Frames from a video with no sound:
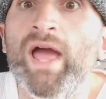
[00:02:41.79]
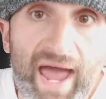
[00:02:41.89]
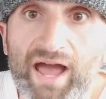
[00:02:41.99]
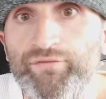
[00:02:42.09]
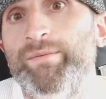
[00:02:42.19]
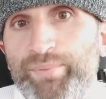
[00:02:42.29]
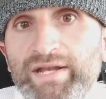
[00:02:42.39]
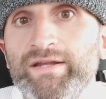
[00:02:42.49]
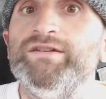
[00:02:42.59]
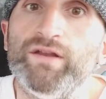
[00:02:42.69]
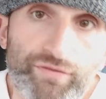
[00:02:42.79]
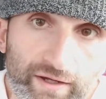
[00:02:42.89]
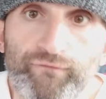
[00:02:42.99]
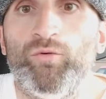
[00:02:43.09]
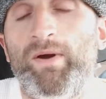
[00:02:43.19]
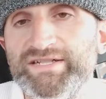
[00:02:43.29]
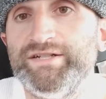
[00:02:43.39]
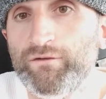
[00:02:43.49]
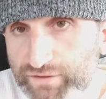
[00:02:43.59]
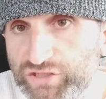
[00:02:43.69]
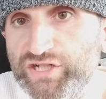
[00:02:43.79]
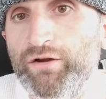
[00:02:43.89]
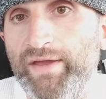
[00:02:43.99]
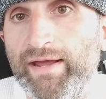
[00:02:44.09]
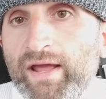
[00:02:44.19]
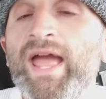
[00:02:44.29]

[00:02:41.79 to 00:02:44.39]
have an opinion, to think for myself, to share that.